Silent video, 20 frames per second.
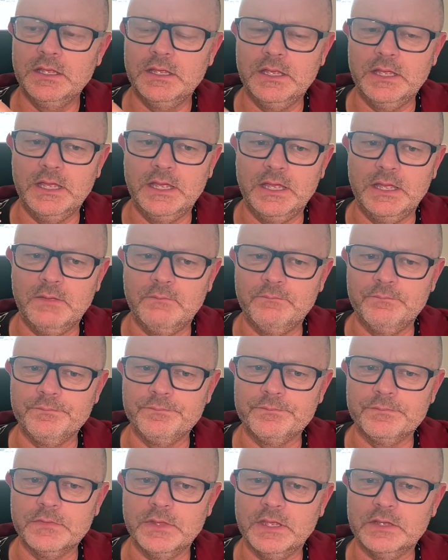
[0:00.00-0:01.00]

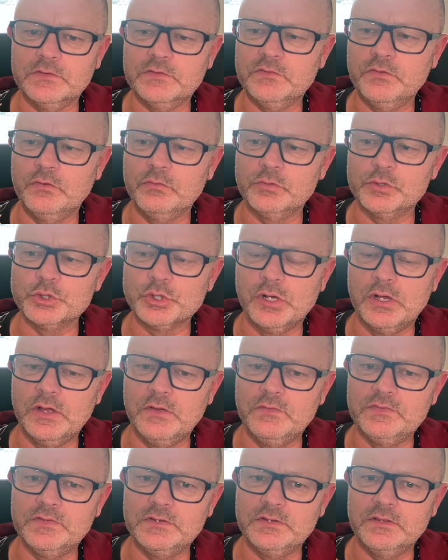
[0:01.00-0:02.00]
external
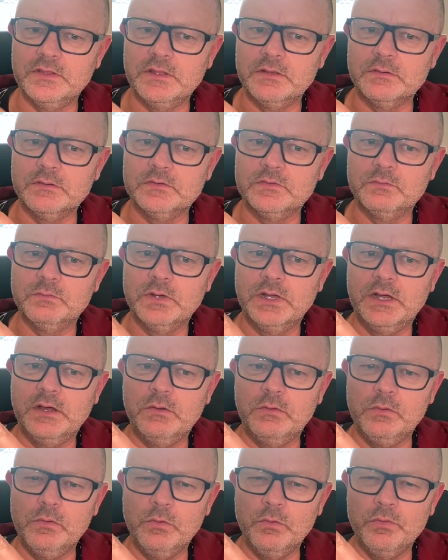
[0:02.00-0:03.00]
drives into there as
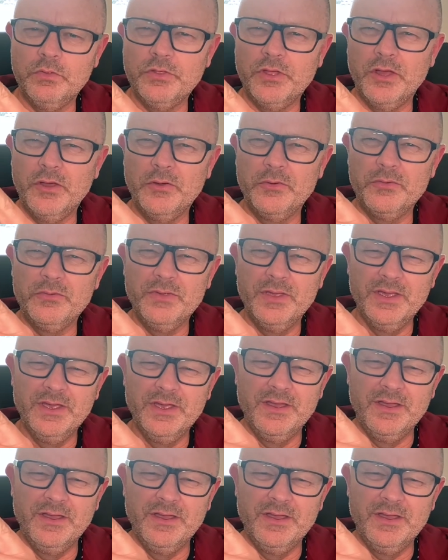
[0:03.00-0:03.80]
well, although